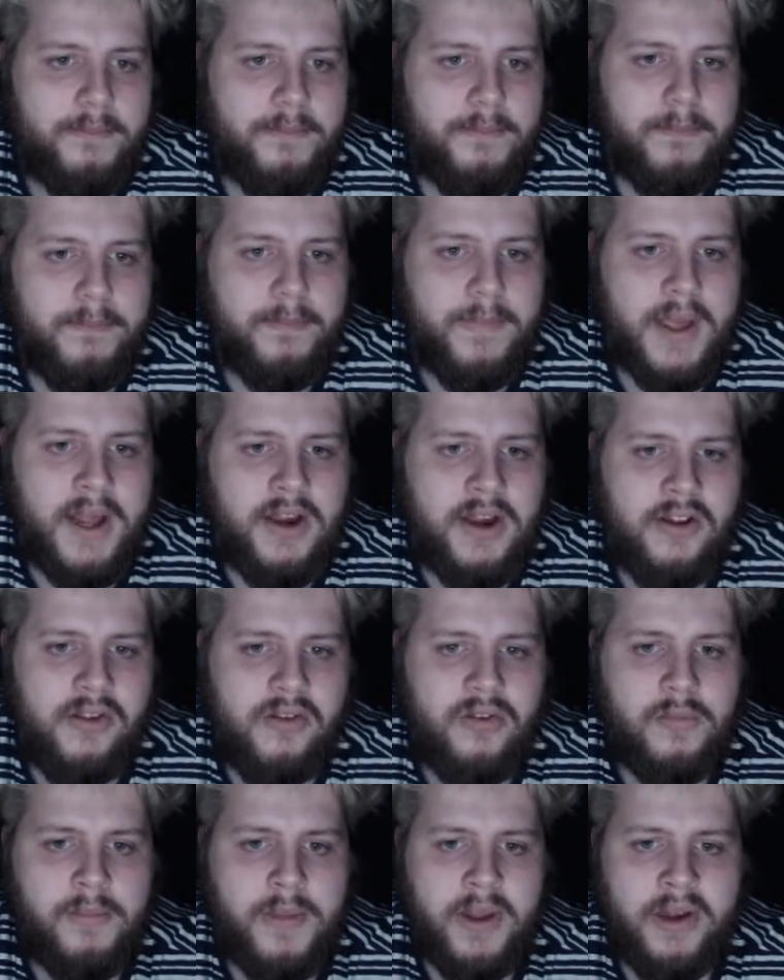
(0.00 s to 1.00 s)
measures
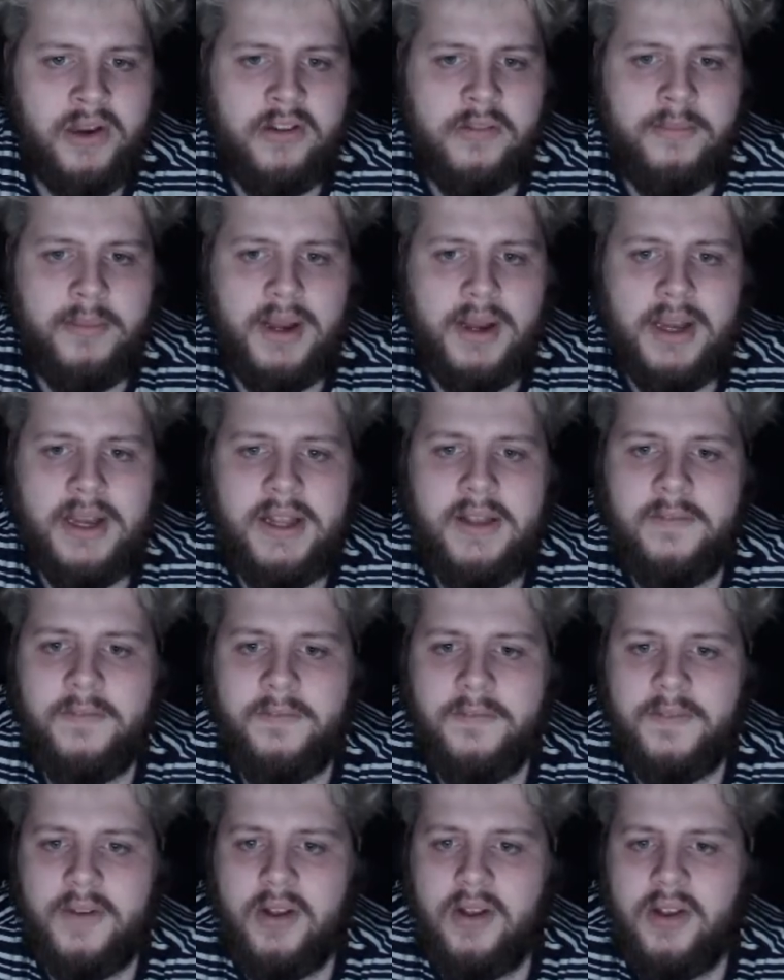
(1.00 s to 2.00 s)
your manager's belief